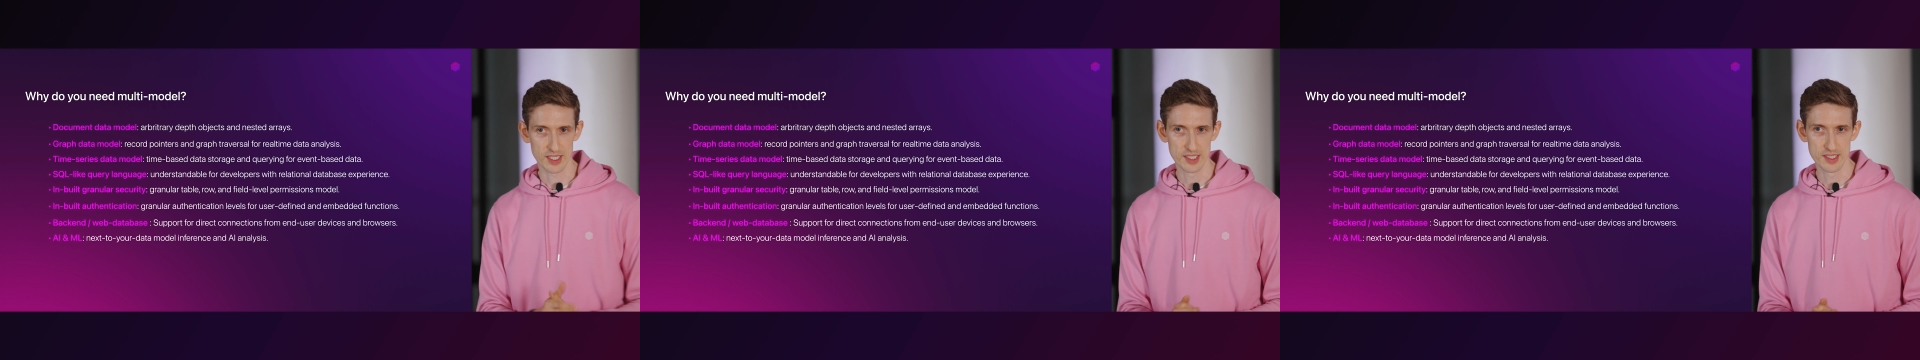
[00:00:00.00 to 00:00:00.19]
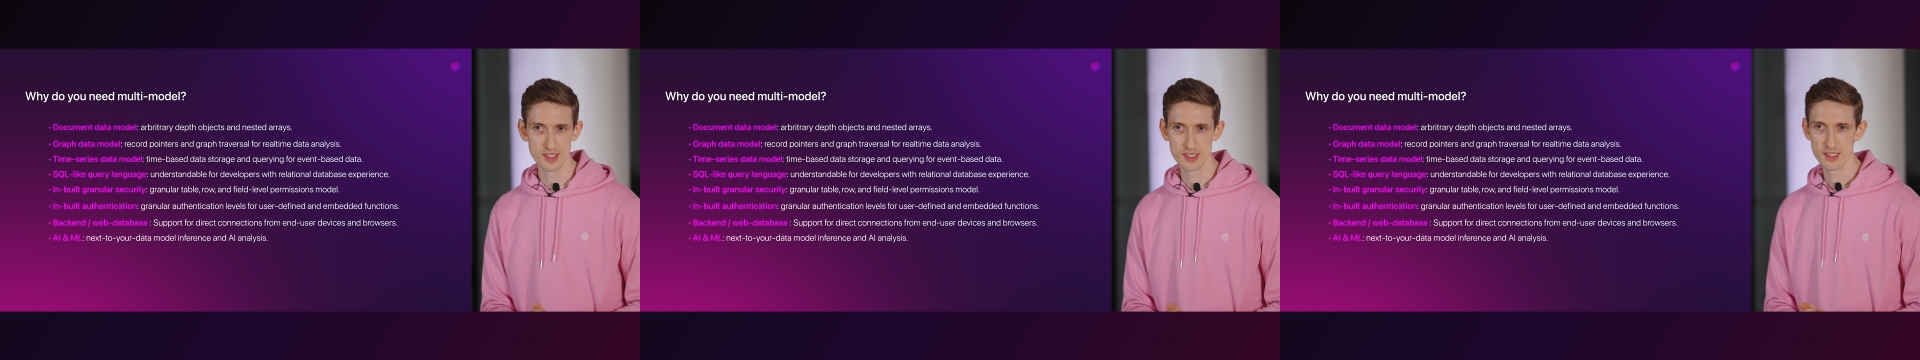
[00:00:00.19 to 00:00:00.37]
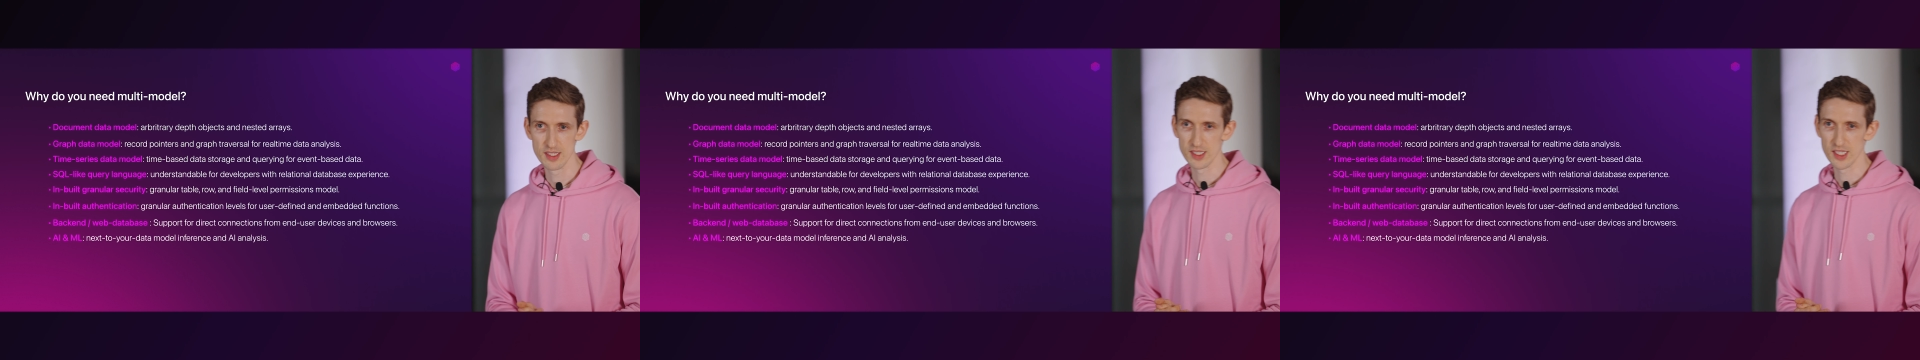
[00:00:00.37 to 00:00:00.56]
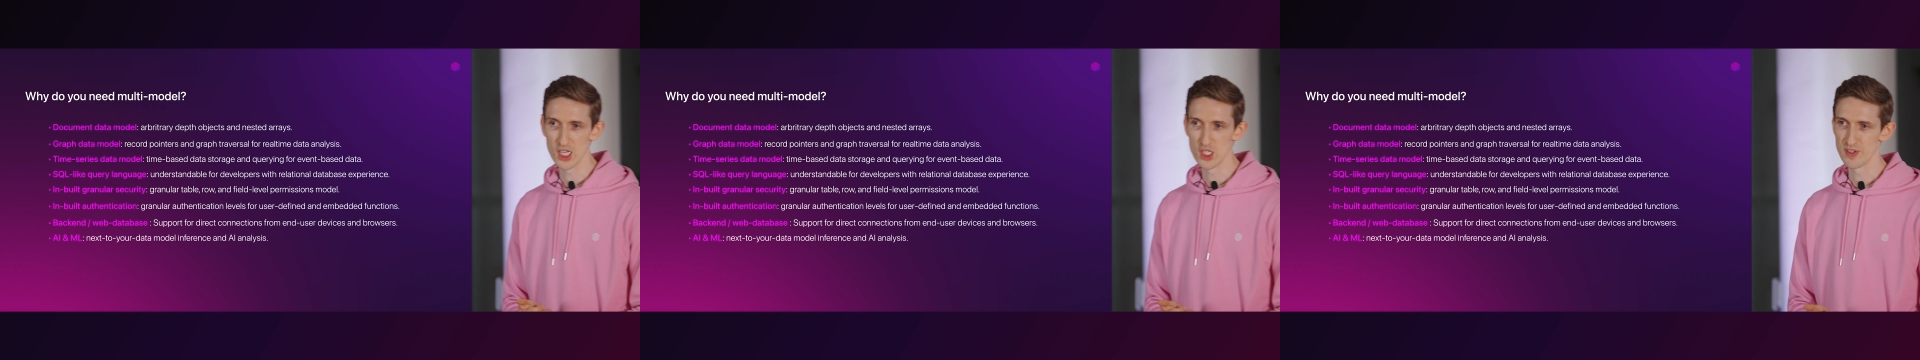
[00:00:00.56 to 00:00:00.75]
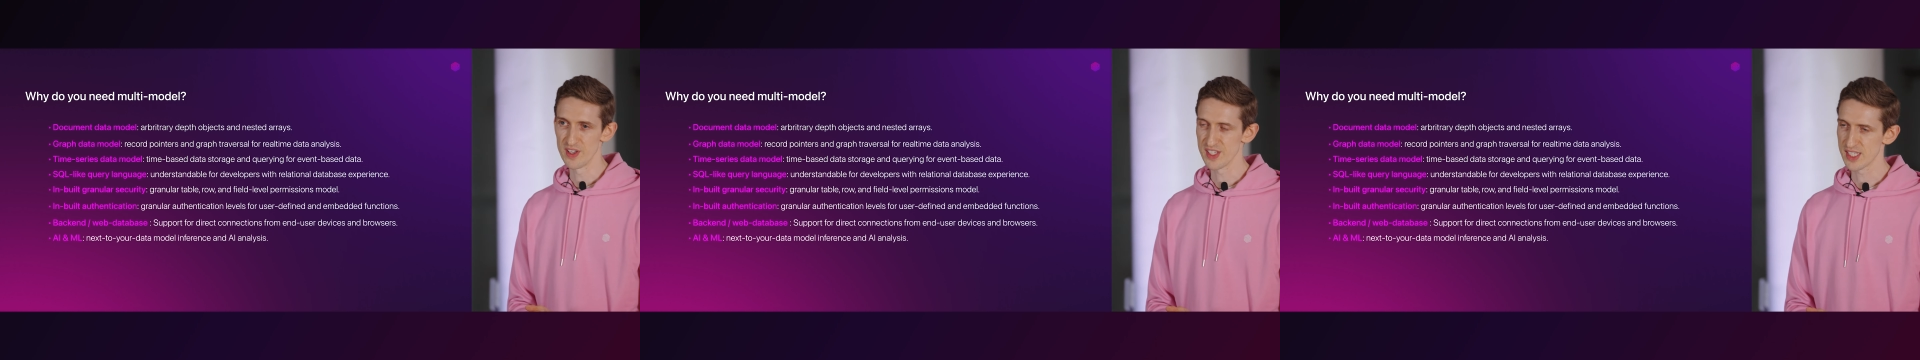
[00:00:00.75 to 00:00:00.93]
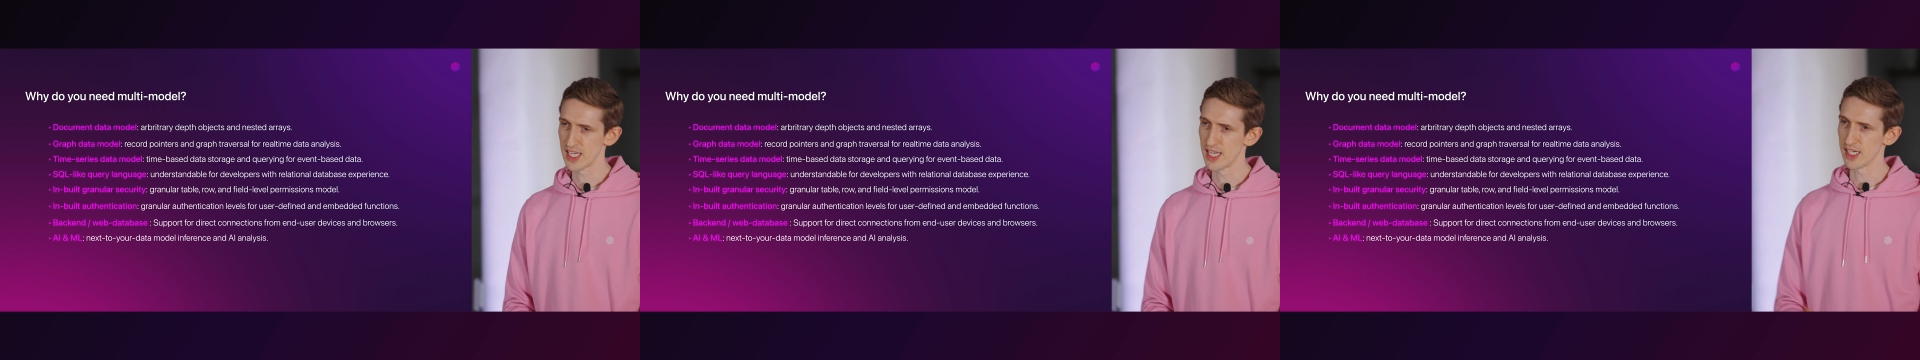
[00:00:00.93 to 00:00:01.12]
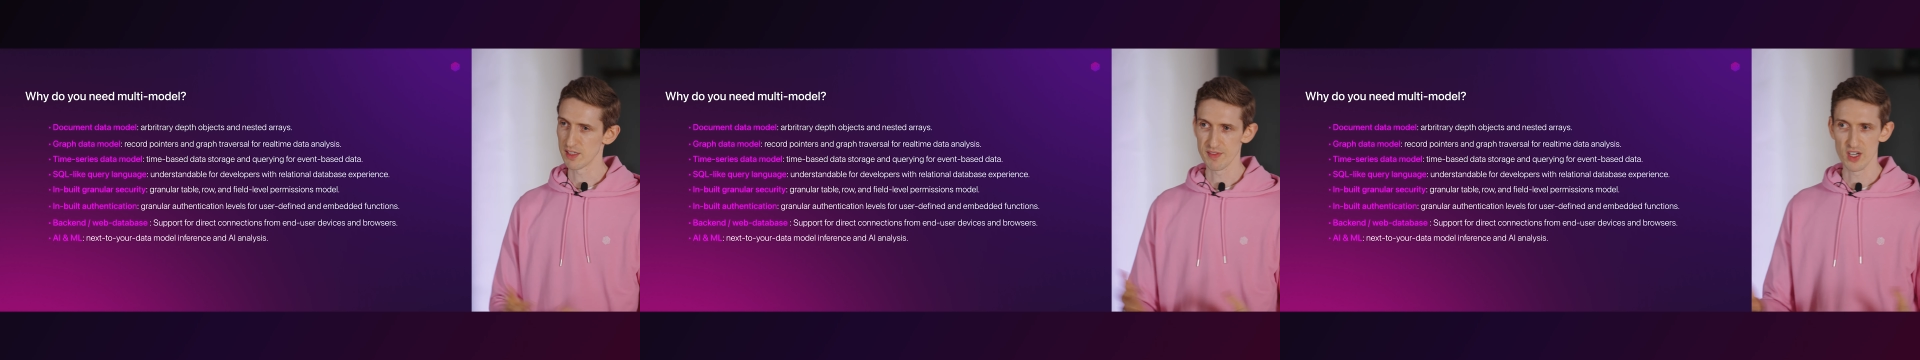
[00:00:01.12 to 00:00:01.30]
goes without saying,